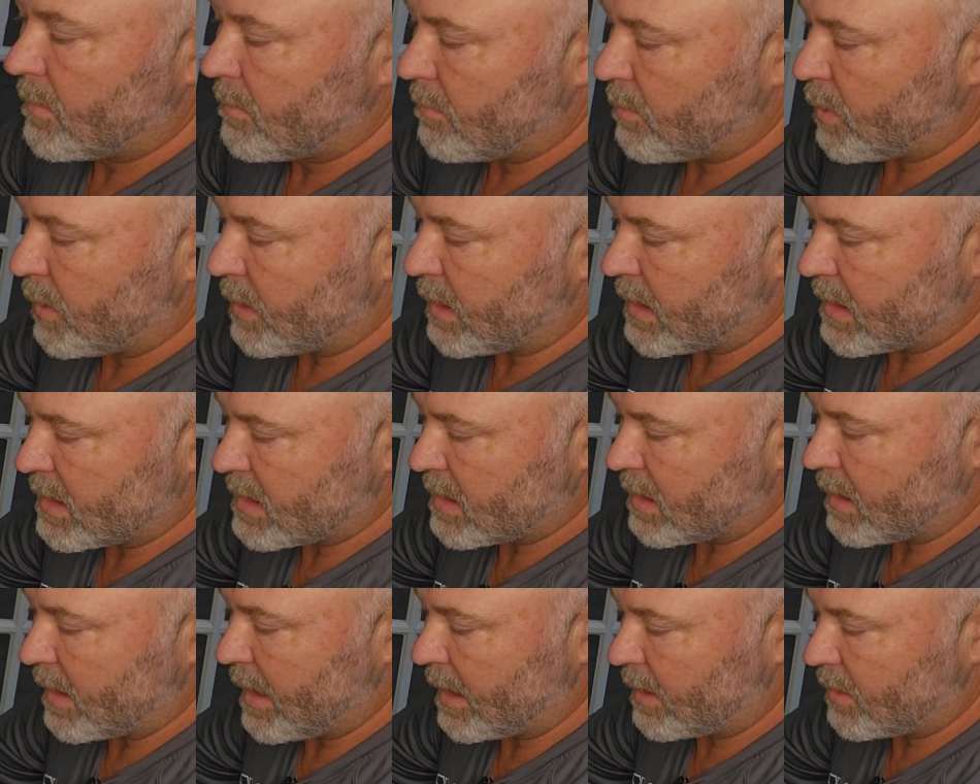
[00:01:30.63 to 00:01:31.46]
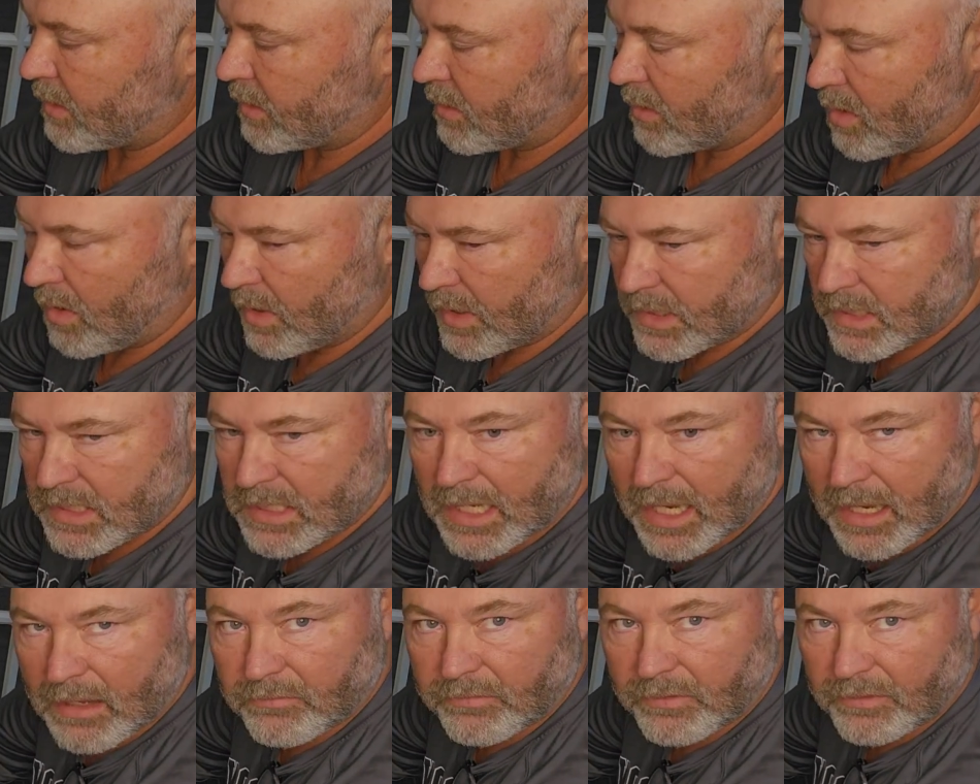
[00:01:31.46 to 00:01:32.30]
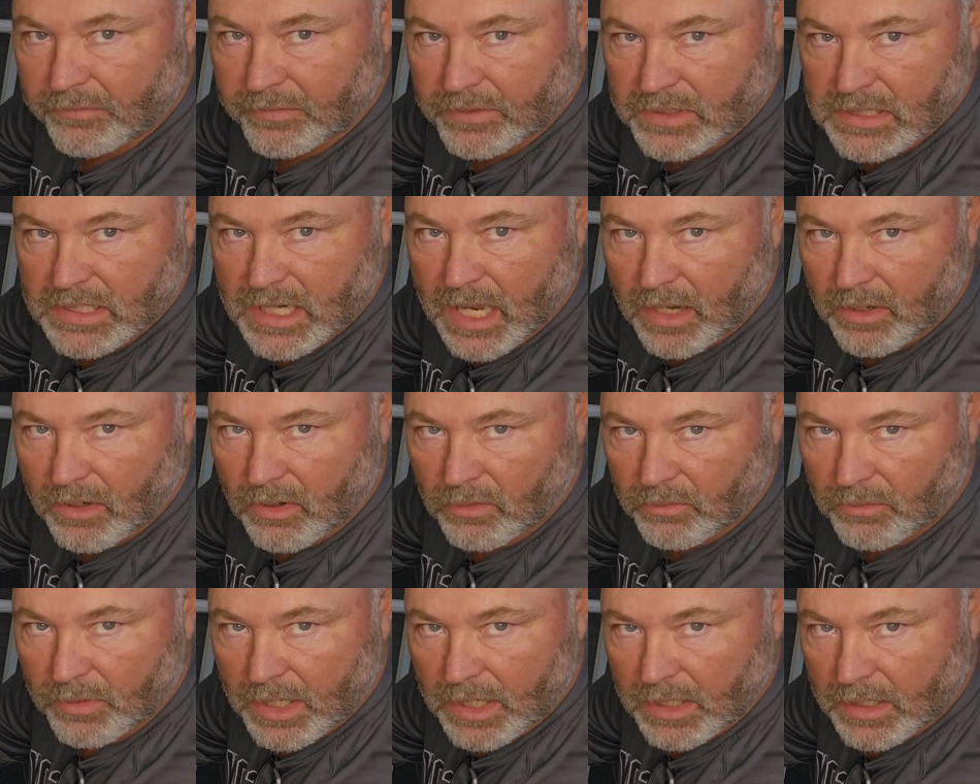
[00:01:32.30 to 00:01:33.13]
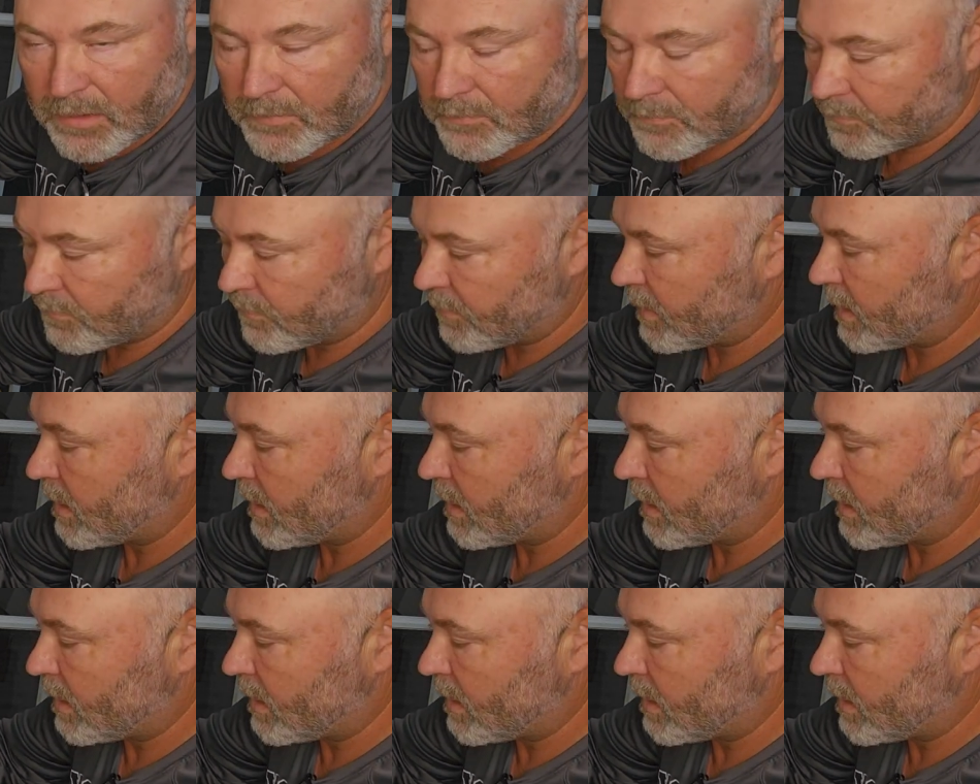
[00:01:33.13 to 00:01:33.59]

Put the selector on safe if it's not already.